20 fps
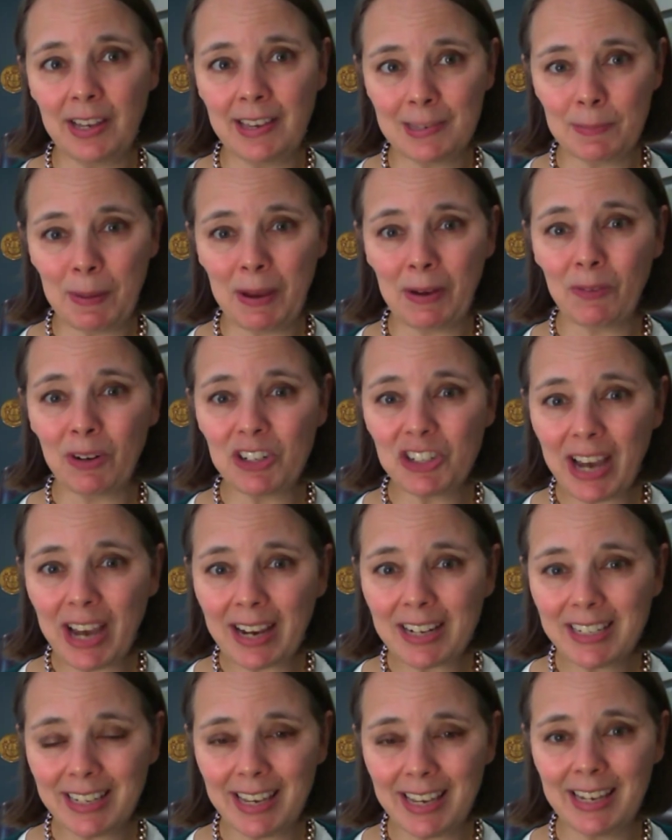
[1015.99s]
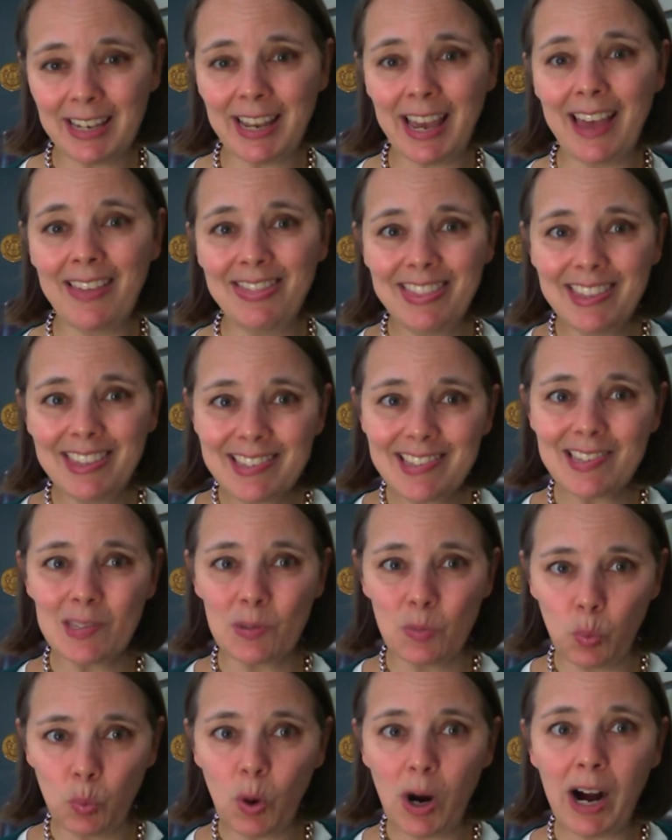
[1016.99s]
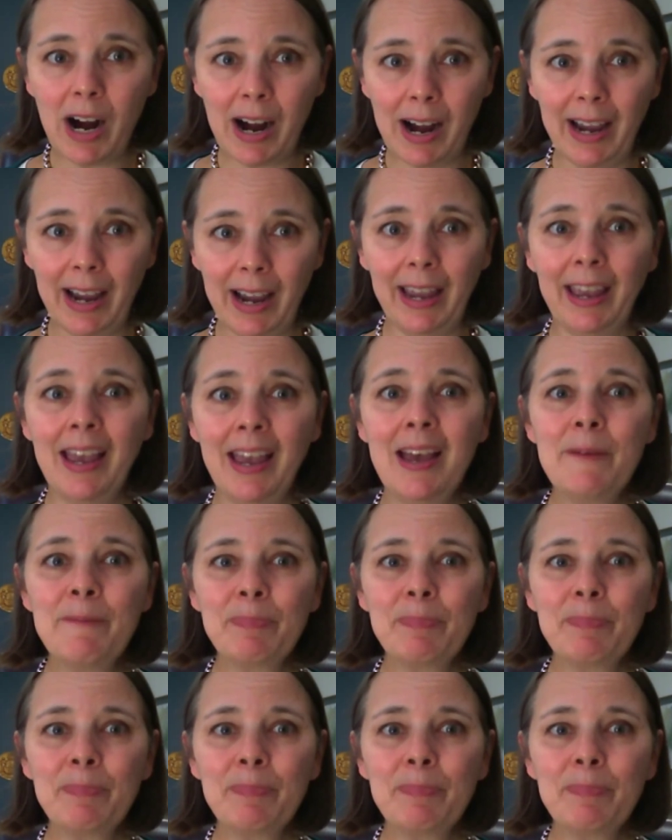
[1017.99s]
has been rejected, and this is why.